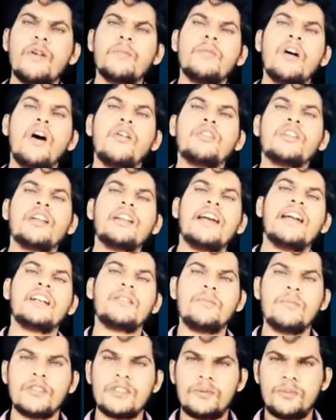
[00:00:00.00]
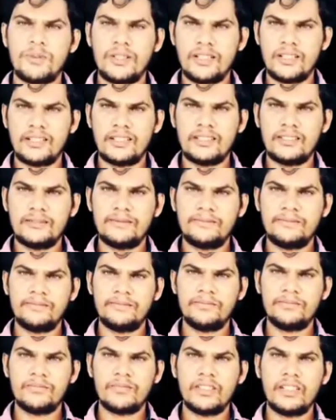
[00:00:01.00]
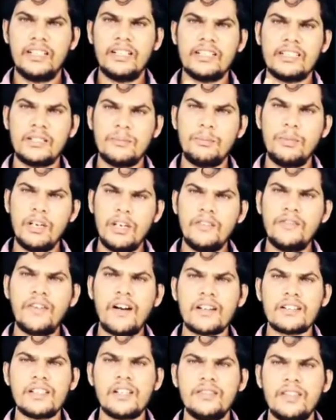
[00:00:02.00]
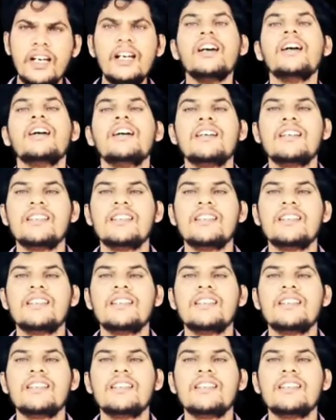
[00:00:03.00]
from outer atmosphere. It is the main function of the